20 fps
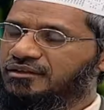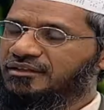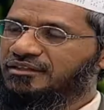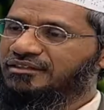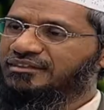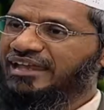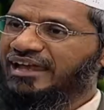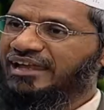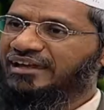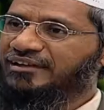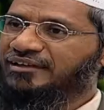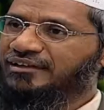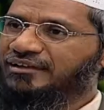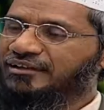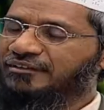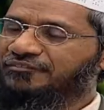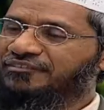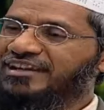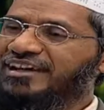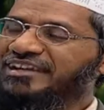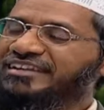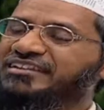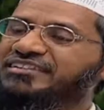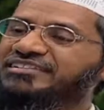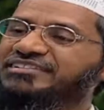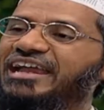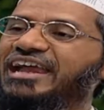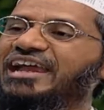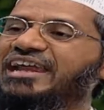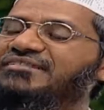that we
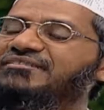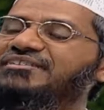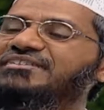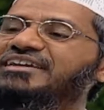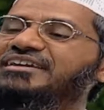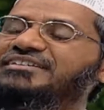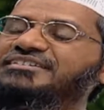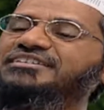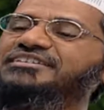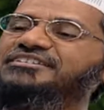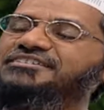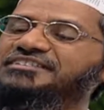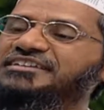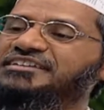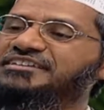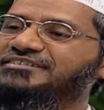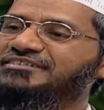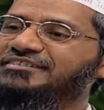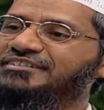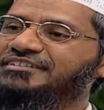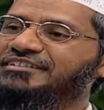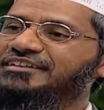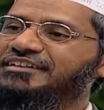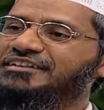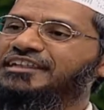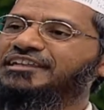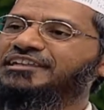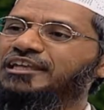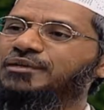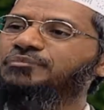understand when the hadith says
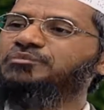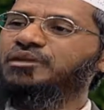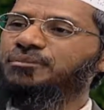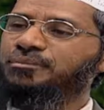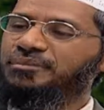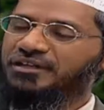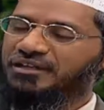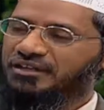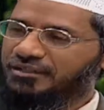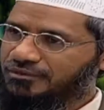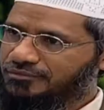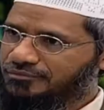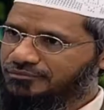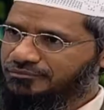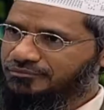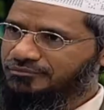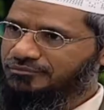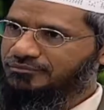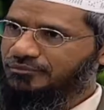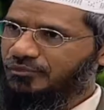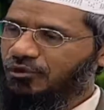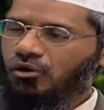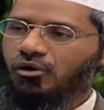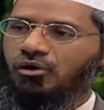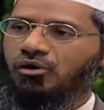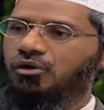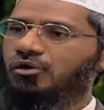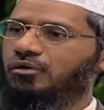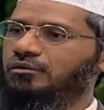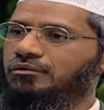that keep the beard
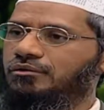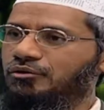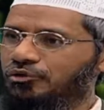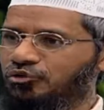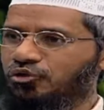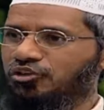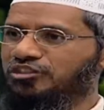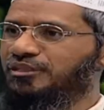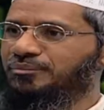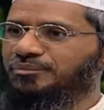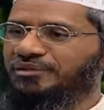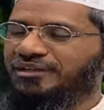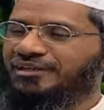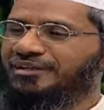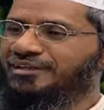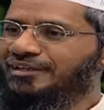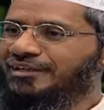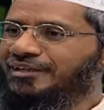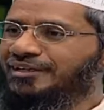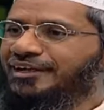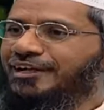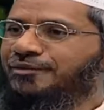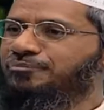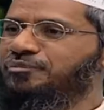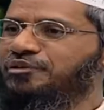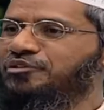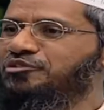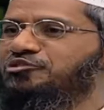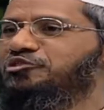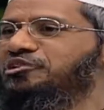or grow the beard, it
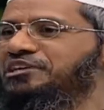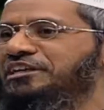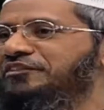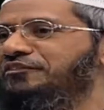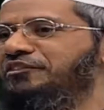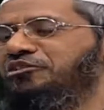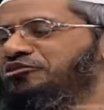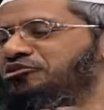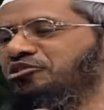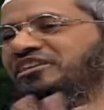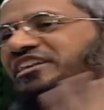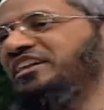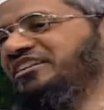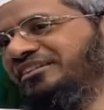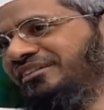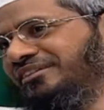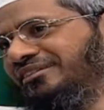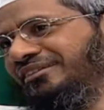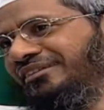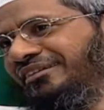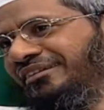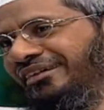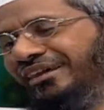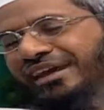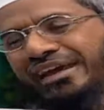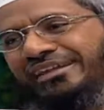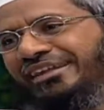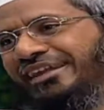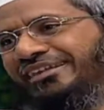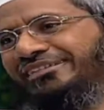means you should leave it, you should not touch it,
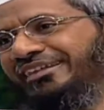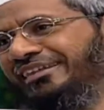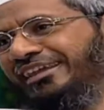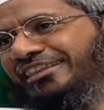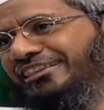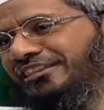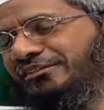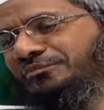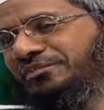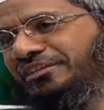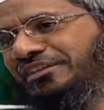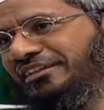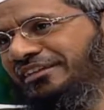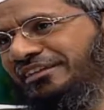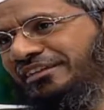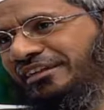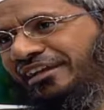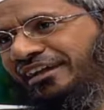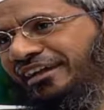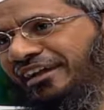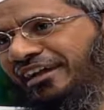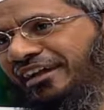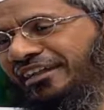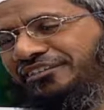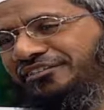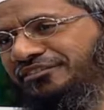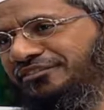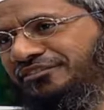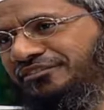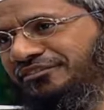and let the length be
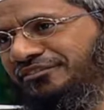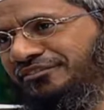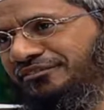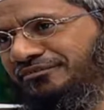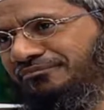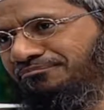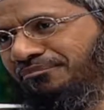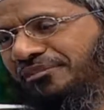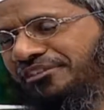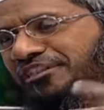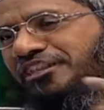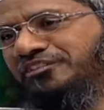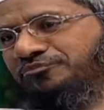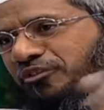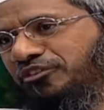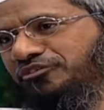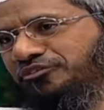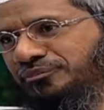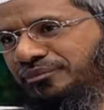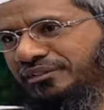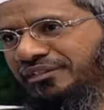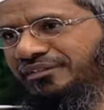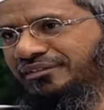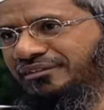as much as possible.